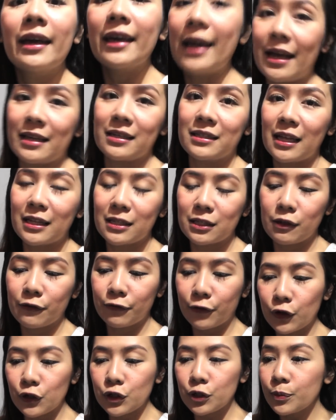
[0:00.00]
yes, that's the
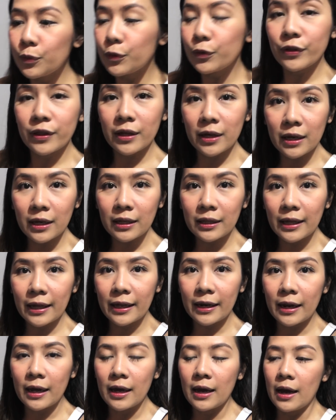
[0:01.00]
first smoothie
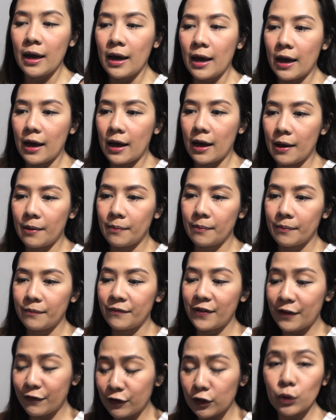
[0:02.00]
that
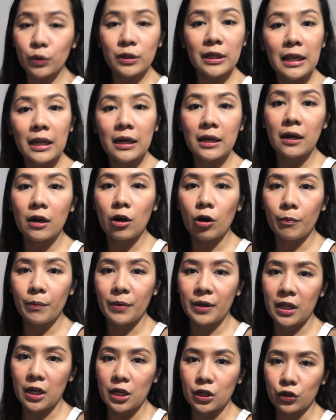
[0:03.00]
favorite ko talagang
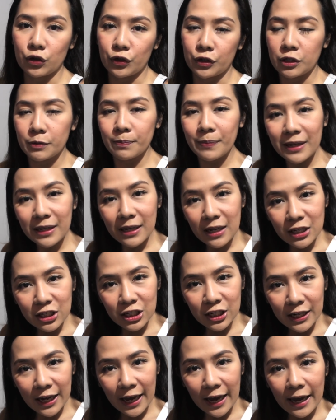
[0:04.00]
combination. Spinach
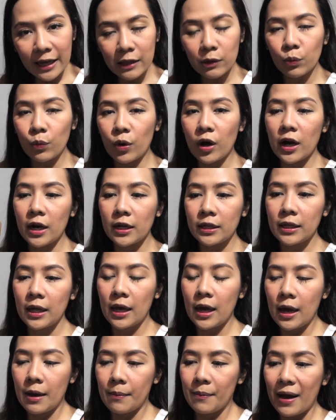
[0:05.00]
again,
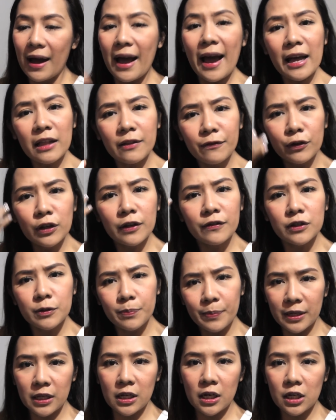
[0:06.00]
mga handful of
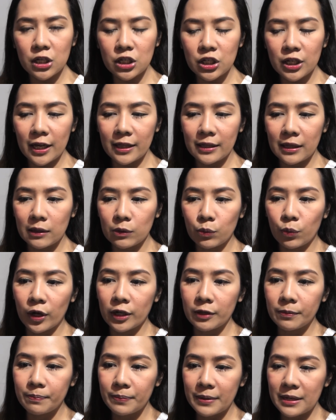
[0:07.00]
spinach, and then
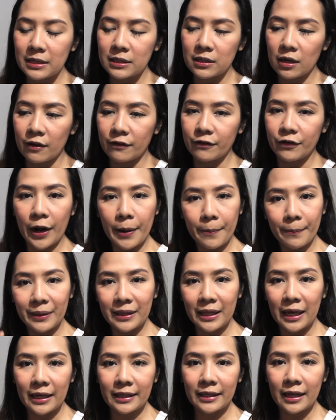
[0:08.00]
one piece of ripe
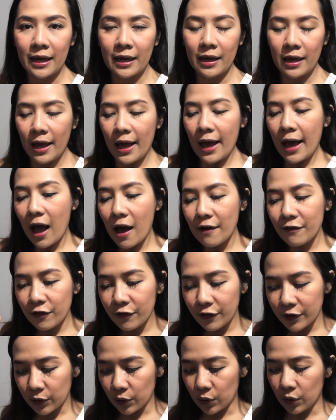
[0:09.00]
banana, half
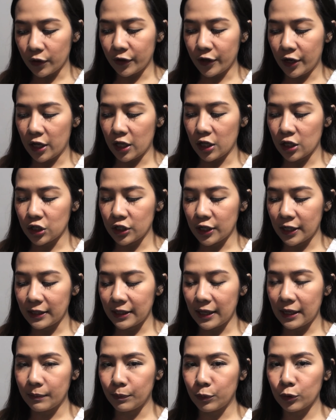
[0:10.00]
of an orange, and
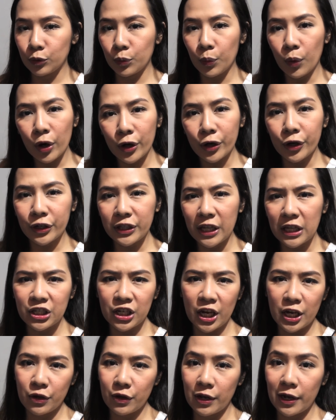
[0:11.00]
then put water,
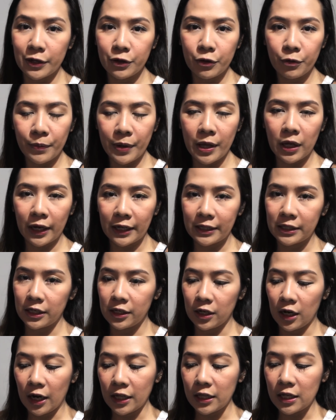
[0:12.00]
tansyahin nyo lang yung milk, and then
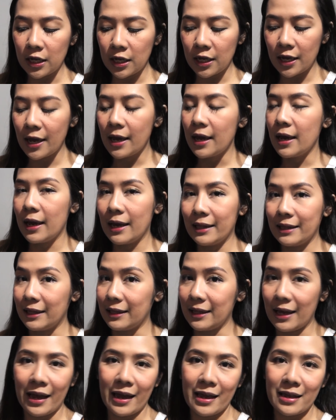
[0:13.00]
honey, and
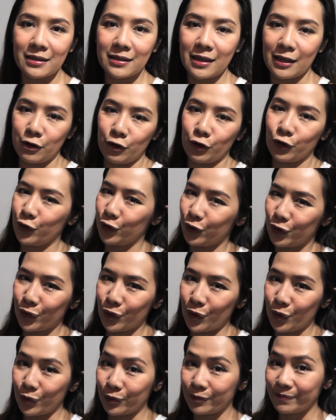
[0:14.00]
then ice, and you're good to
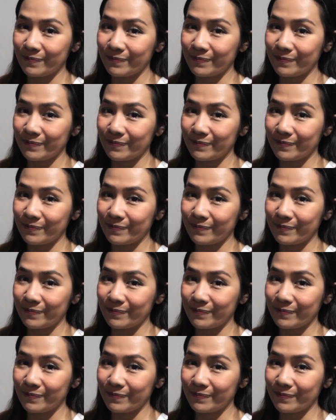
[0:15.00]
go.